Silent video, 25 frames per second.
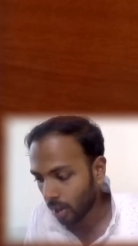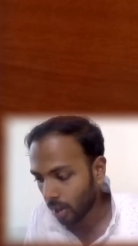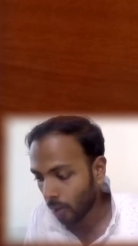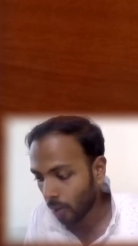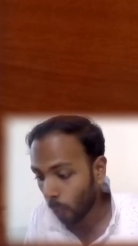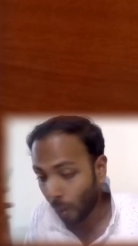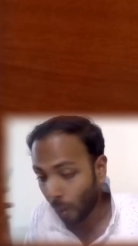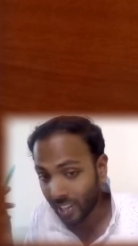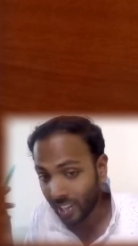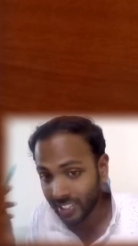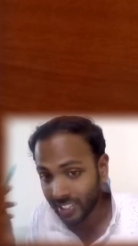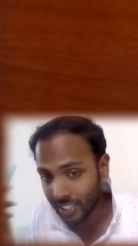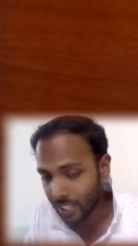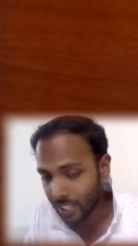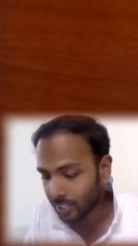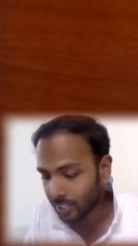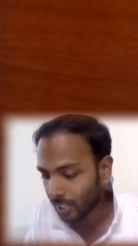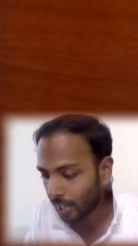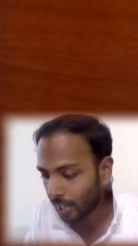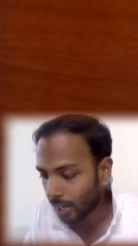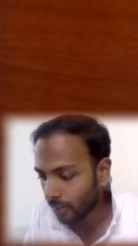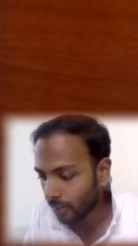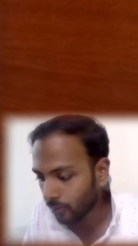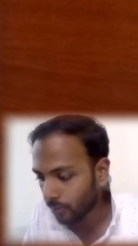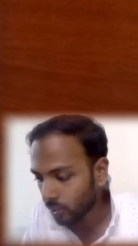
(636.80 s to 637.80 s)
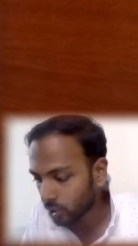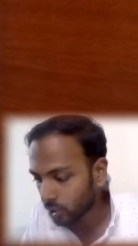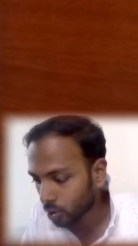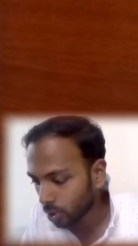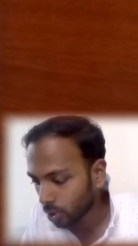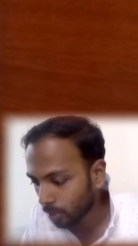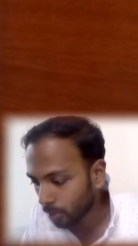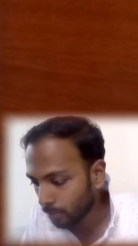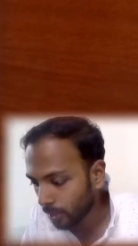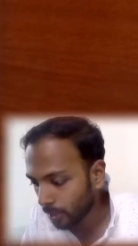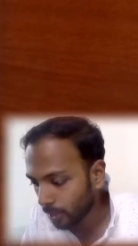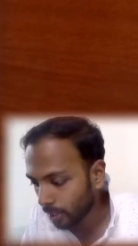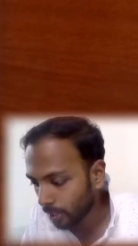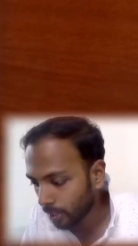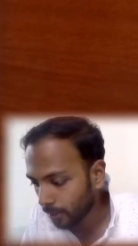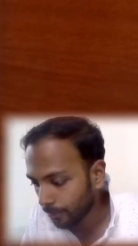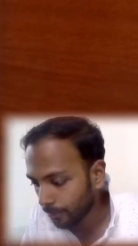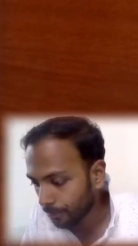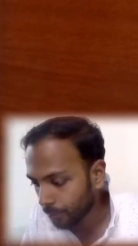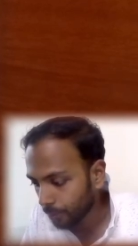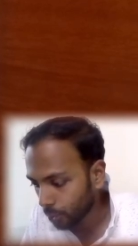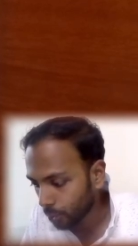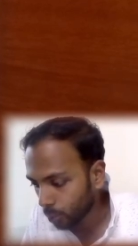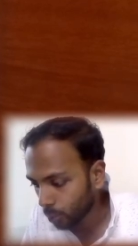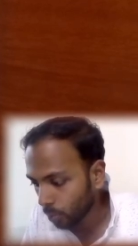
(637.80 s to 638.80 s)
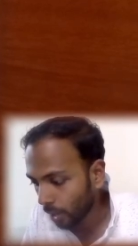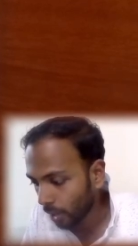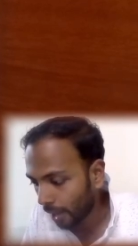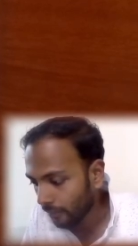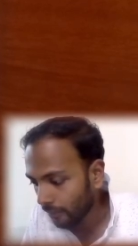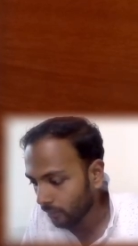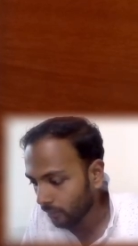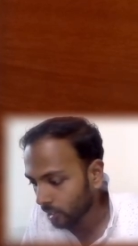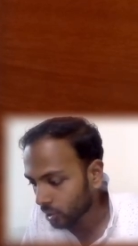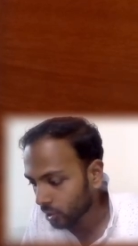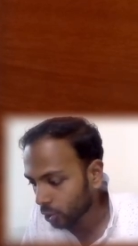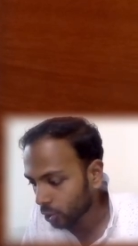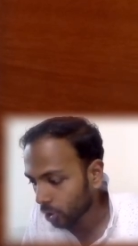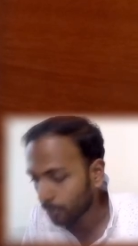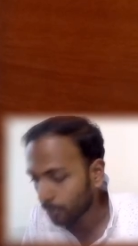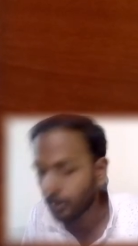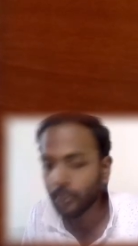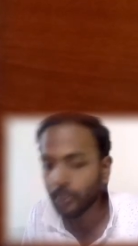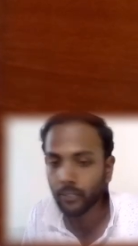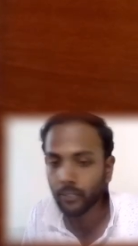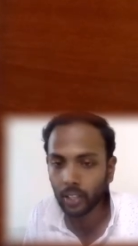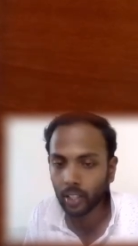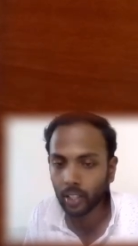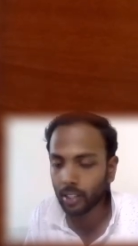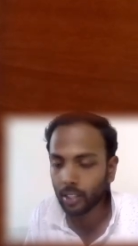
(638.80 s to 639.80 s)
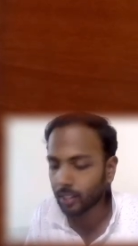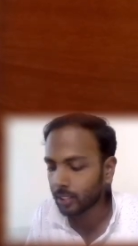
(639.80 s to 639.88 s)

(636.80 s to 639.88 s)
wisely select which should be u and which should be v.